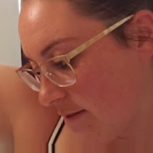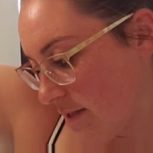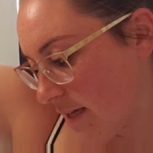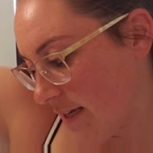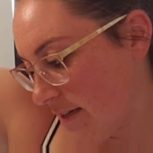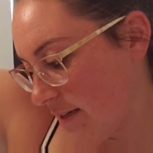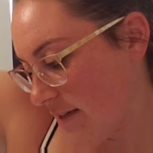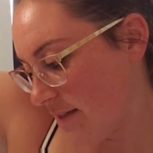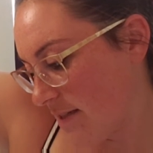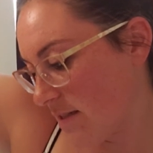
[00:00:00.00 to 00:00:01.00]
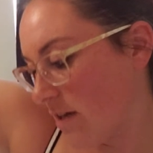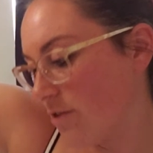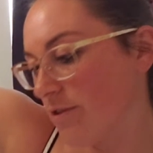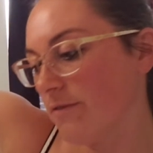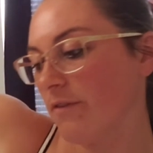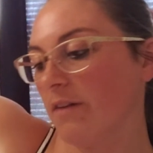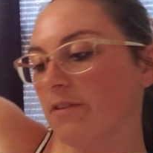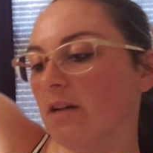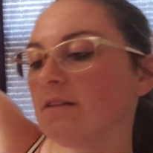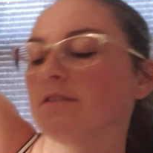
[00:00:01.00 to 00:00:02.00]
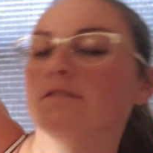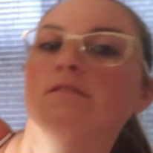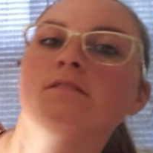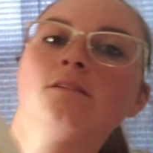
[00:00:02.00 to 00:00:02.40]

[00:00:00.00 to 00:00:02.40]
And then it says $105.